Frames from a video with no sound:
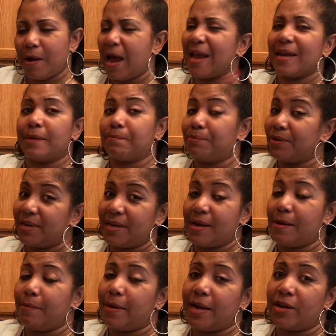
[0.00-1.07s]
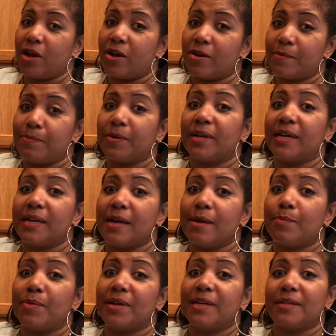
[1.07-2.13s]
I didn't put it up, my daughter put it
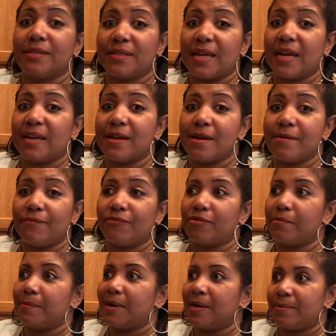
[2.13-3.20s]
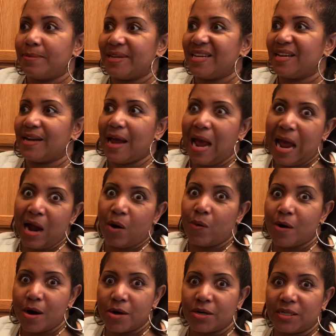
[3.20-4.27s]
up and it stayed up for maybe an
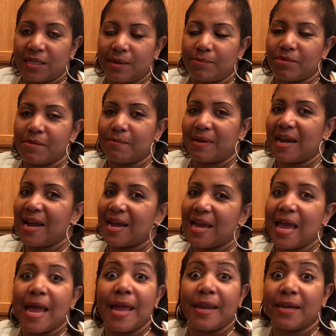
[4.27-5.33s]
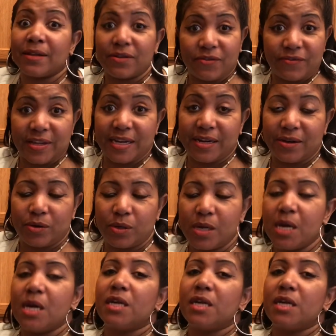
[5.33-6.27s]
hour or something, but I hated the video.